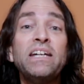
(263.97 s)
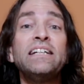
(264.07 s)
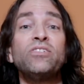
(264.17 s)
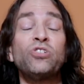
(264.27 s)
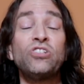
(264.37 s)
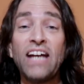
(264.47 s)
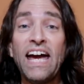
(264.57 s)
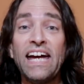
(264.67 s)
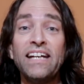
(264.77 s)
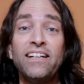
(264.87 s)
being
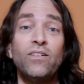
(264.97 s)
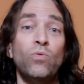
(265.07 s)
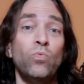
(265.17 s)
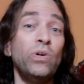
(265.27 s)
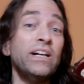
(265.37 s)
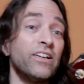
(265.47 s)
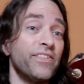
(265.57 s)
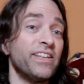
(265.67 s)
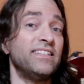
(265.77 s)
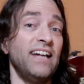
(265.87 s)
said,
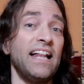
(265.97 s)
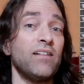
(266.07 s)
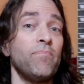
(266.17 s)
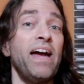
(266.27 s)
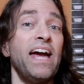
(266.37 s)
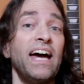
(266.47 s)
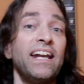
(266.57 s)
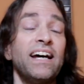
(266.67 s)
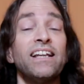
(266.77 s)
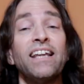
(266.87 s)
will the
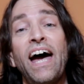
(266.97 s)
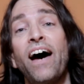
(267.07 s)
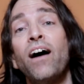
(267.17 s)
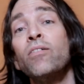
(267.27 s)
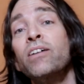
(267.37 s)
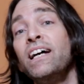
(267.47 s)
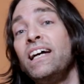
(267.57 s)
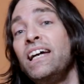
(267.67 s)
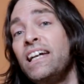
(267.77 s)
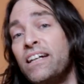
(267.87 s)
Taliban allow
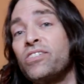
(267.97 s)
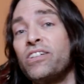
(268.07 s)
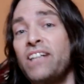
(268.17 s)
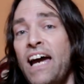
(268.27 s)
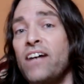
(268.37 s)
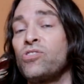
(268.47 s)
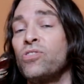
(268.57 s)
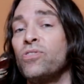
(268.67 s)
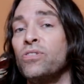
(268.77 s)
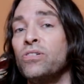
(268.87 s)

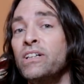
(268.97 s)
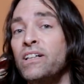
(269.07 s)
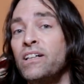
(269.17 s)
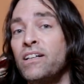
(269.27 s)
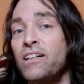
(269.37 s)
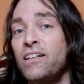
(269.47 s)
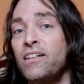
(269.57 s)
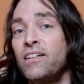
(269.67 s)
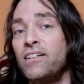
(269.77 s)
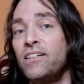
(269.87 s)
international
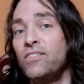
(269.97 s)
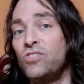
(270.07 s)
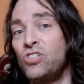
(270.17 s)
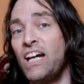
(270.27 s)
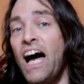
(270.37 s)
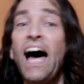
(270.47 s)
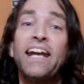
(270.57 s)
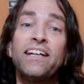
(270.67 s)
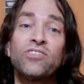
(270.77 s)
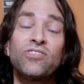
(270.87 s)

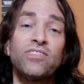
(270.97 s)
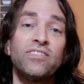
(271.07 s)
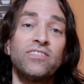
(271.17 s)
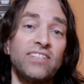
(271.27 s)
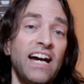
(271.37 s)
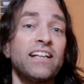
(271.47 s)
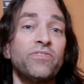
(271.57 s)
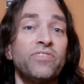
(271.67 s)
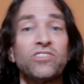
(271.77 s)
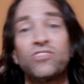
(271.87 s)
jihadist,
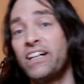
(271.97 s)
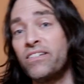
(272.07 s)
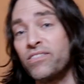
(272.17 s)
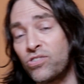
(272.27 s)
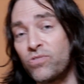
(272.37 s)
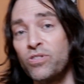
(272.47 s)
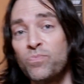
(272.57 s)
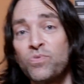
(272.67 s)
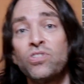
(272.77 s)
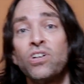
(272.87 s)
Salafist terrorist
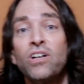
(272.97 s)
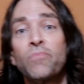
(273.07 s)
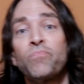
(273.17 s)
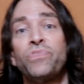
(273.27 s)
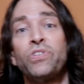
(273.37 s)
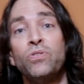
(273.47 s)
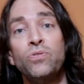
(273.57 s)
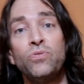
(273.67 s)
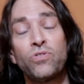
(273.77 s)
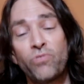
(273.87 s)
groups
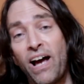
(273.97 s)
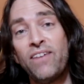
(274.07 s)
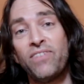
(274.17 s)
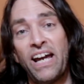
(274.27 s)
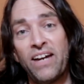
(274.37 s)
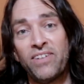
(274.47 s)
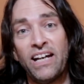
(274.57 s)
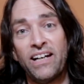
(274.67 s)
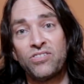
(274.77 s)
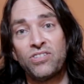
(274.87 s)
to thrive in
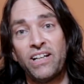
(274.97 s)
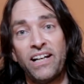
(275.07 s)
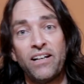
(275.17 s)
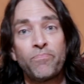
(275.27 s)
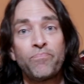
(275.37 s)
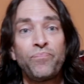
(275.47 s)
Afghanistan?